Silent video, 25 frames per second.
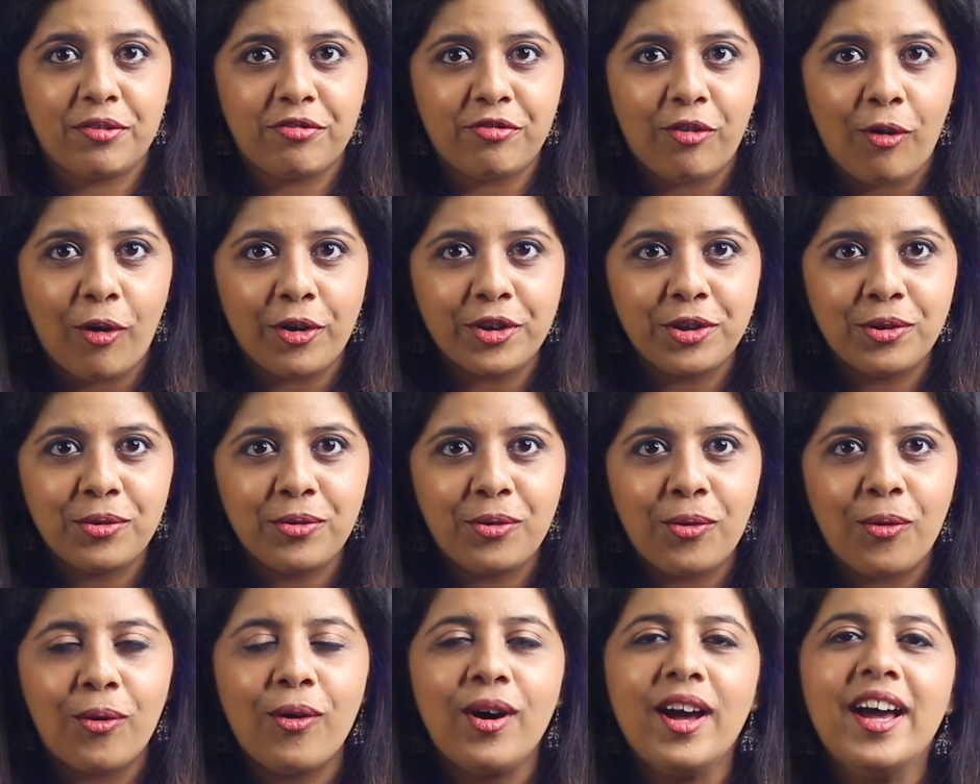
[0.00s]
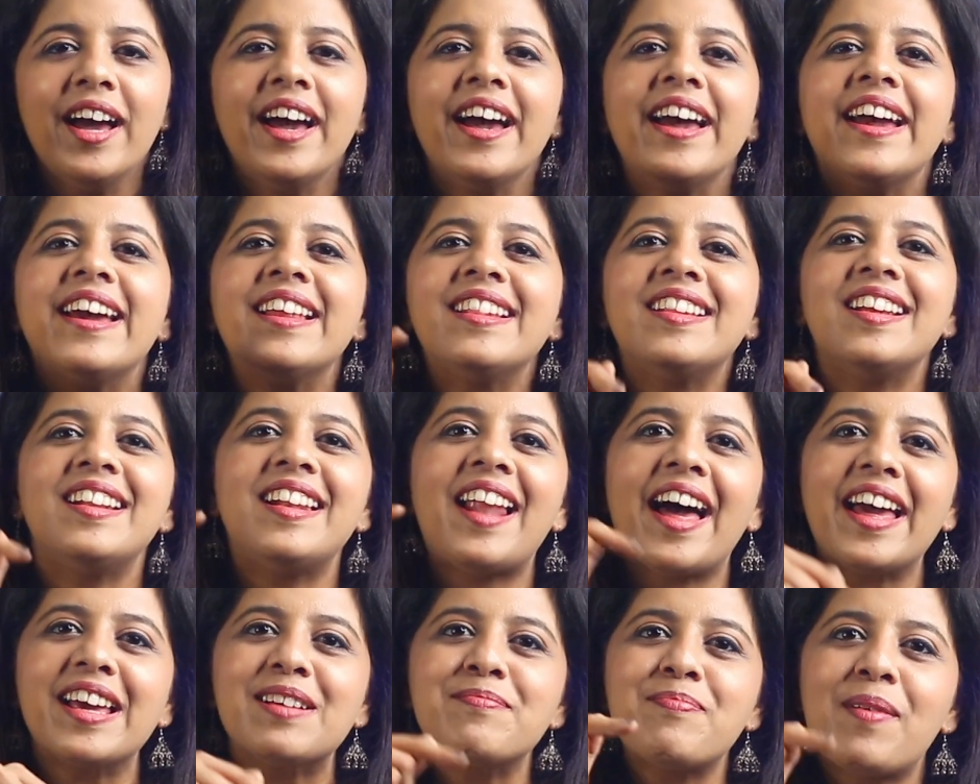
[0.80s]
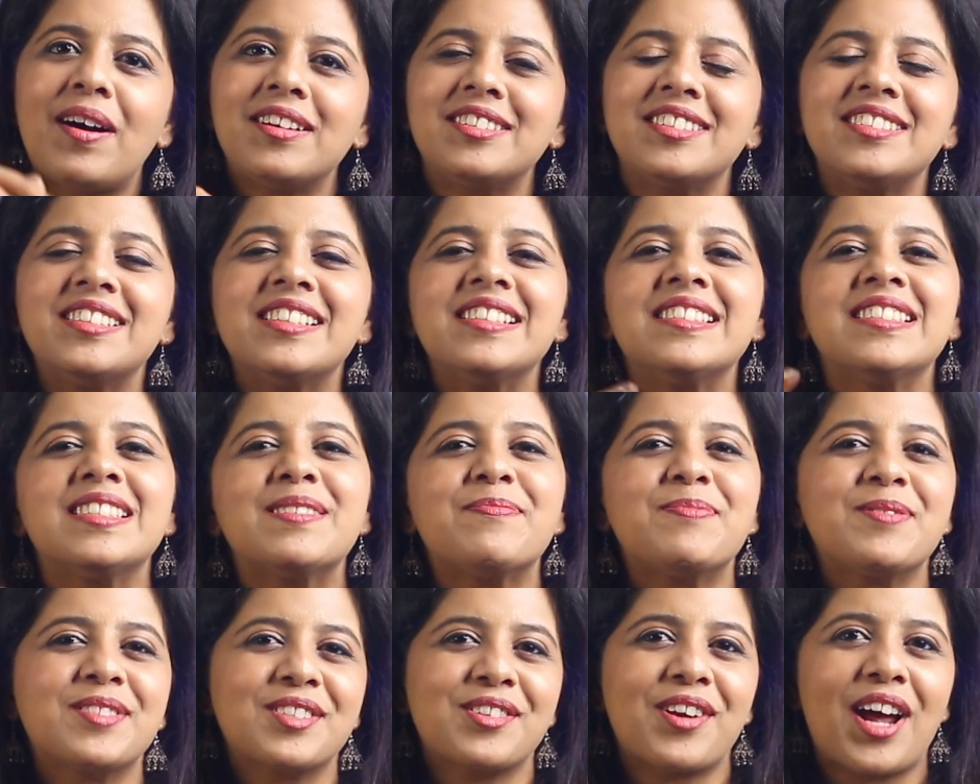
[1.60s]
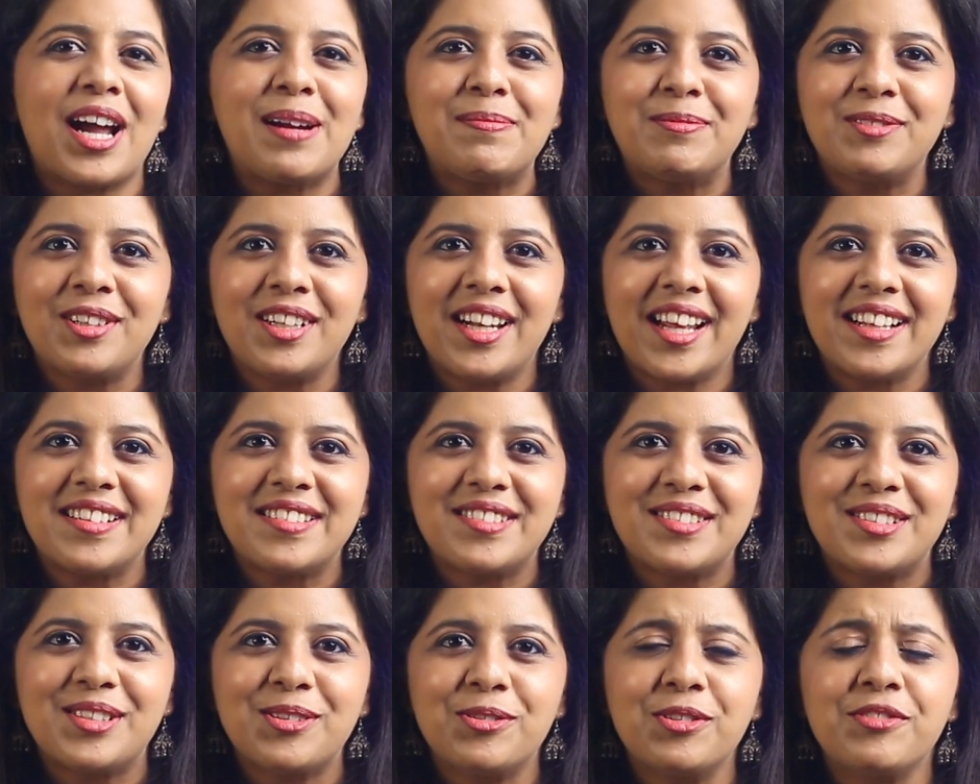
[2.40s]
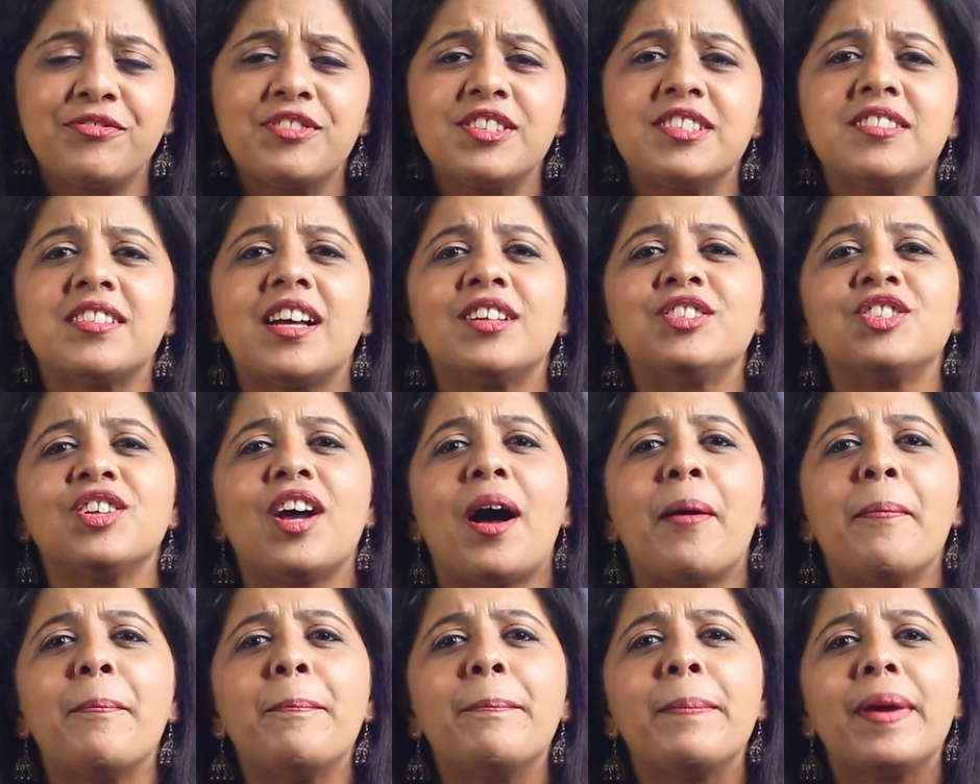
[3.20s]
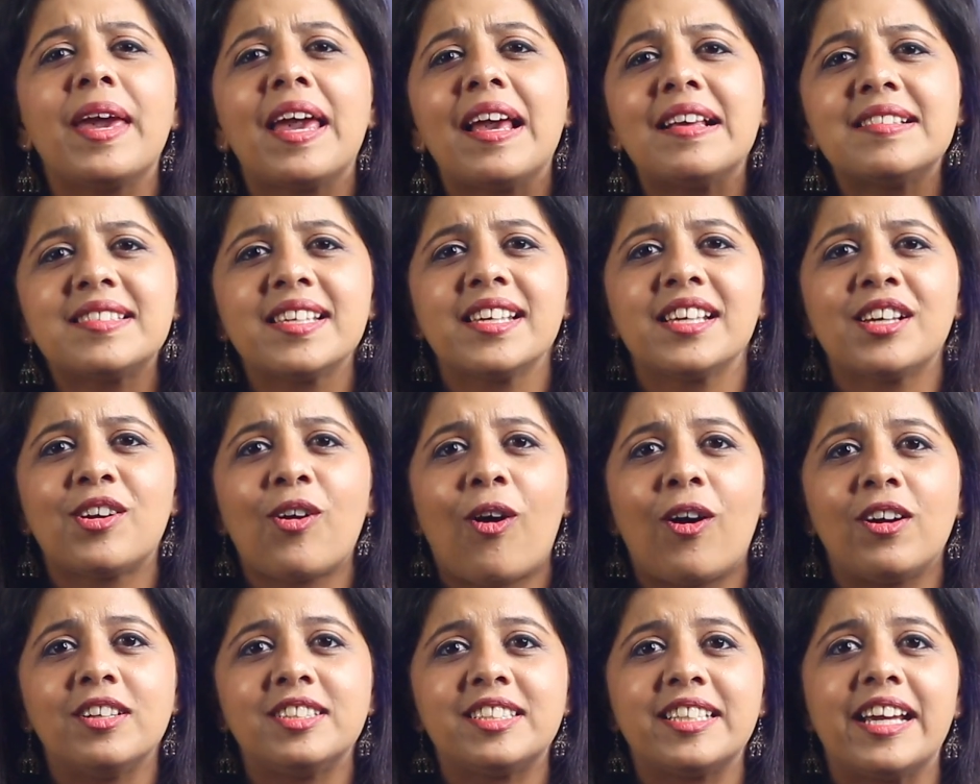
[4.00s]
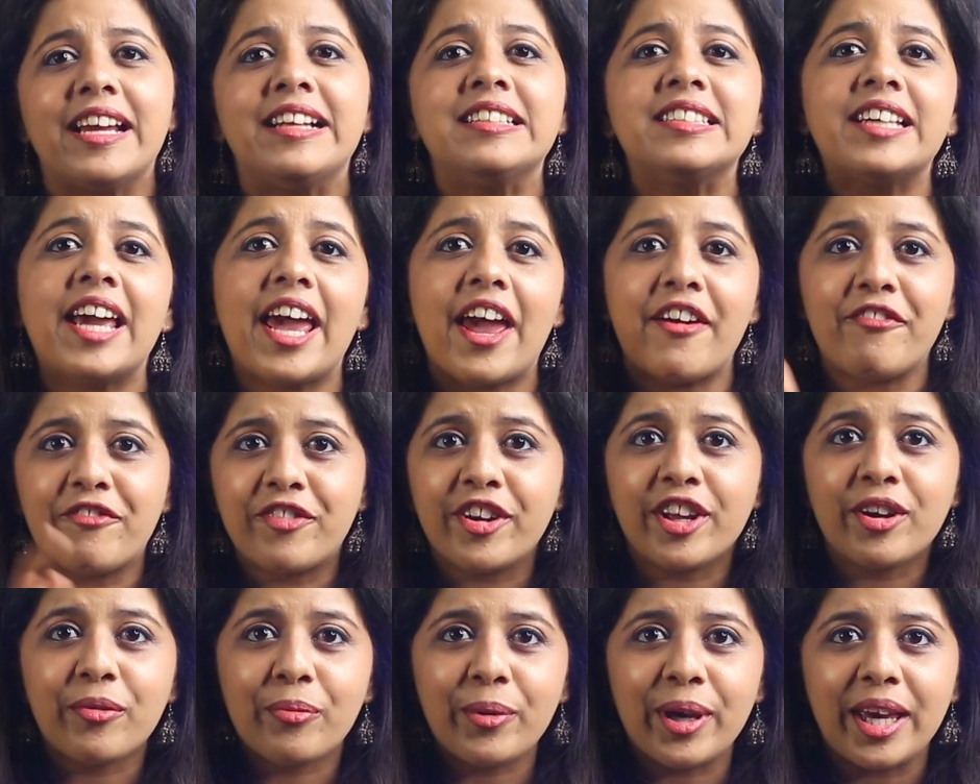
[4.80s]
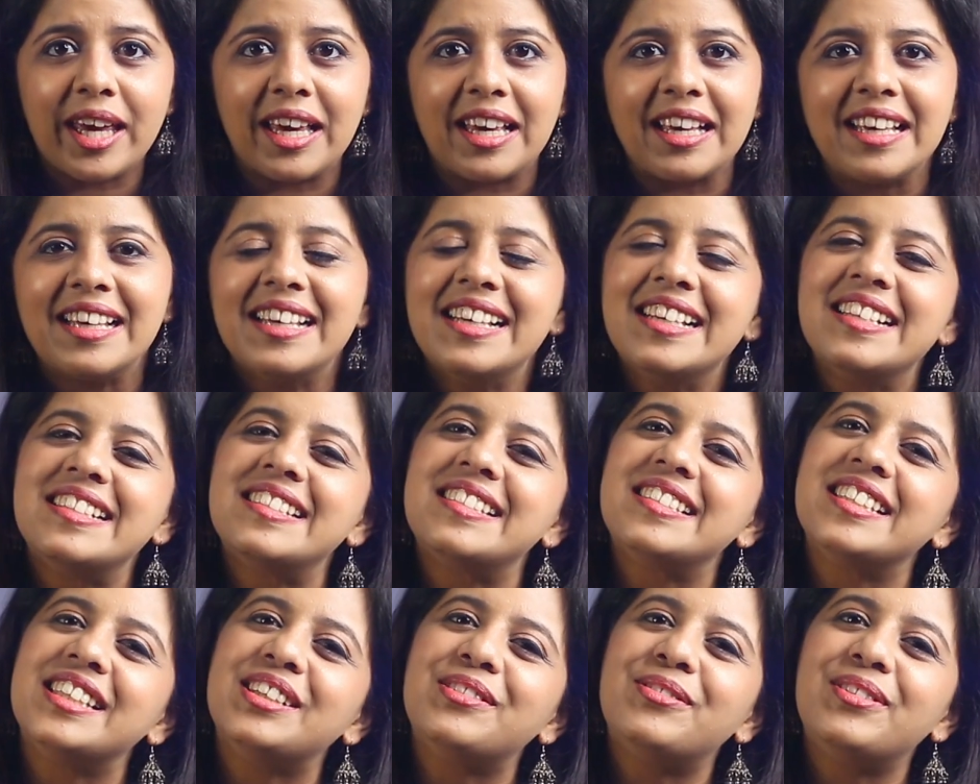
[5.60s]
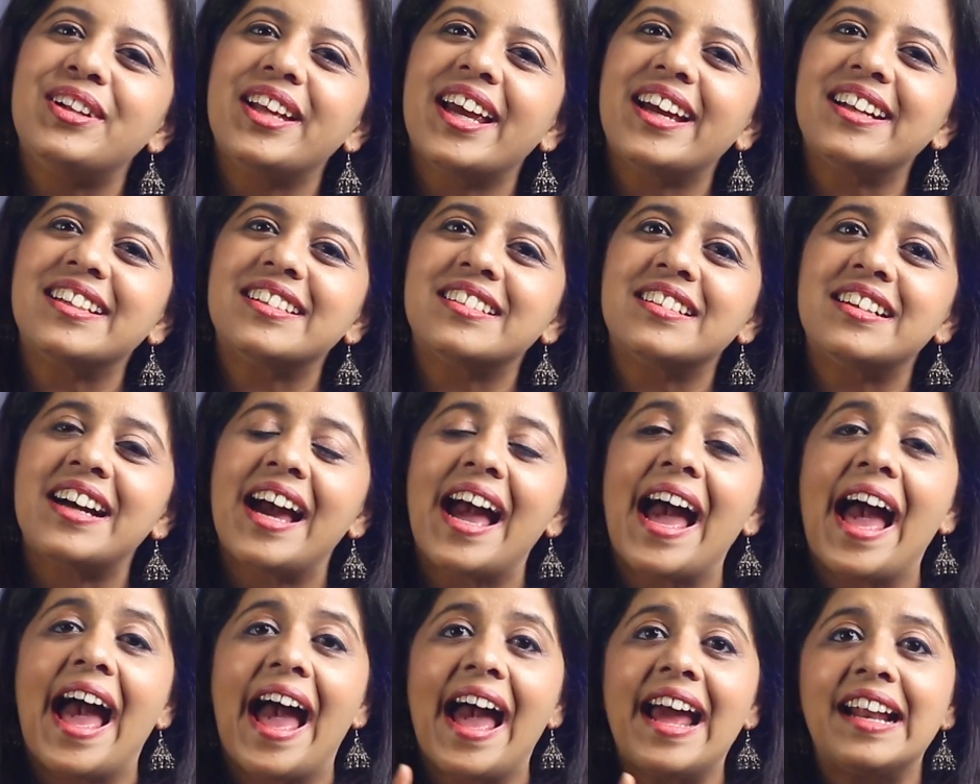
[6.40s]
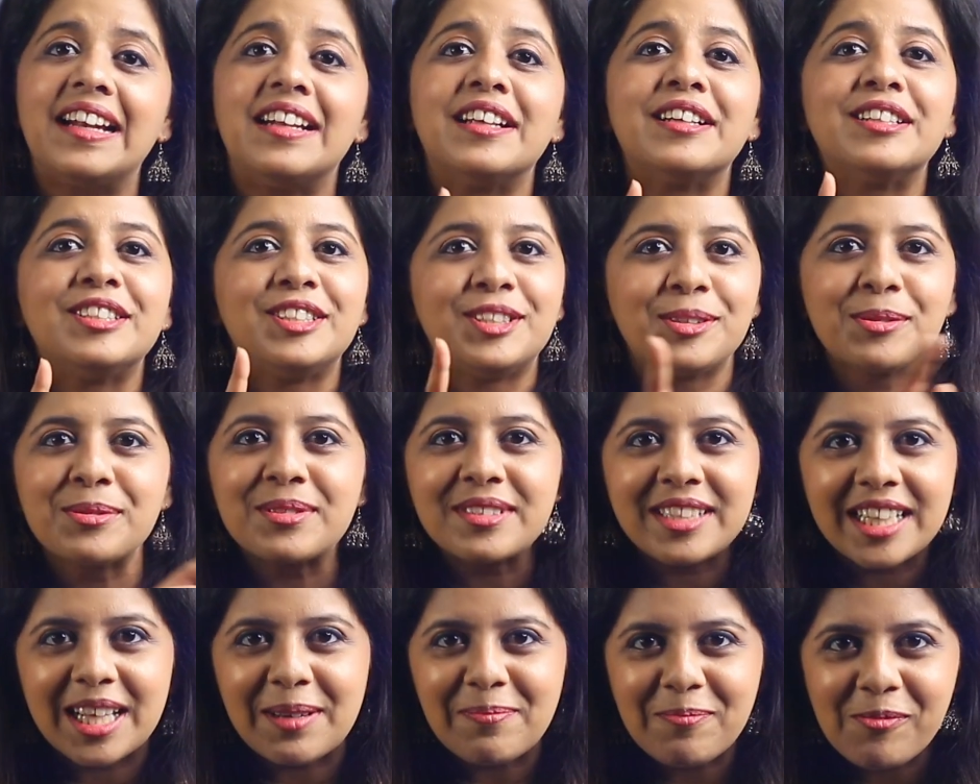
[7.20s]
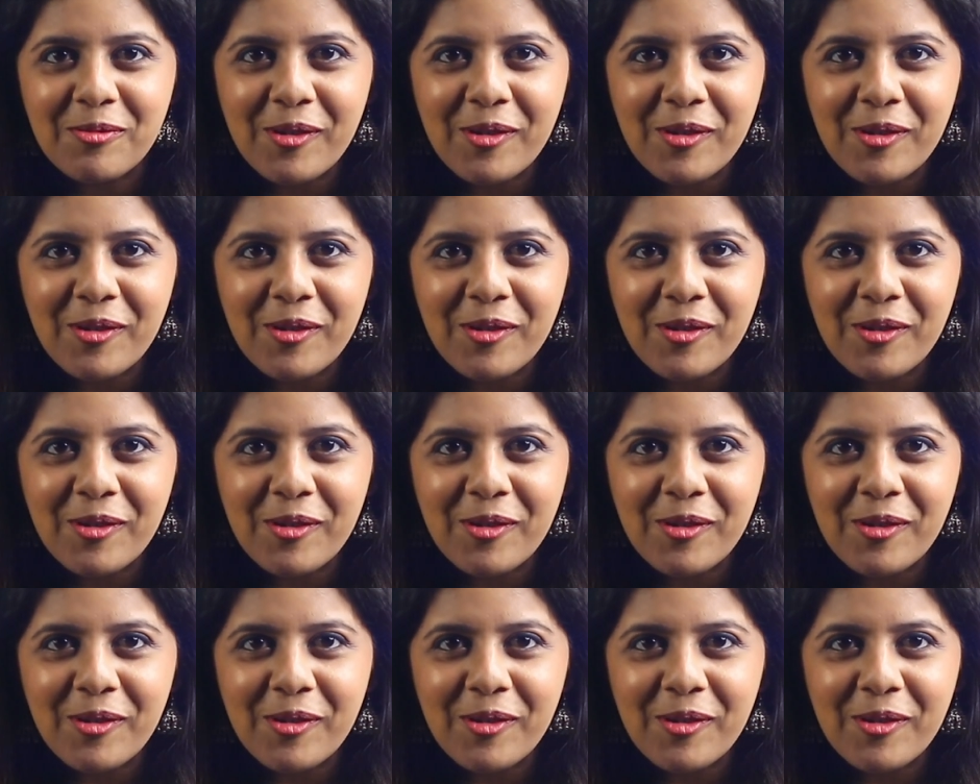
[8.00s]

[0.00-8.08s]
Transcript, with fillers: before you go, hit the like button and subscribe to Letstute for such amazing content every week. See you later and do sleep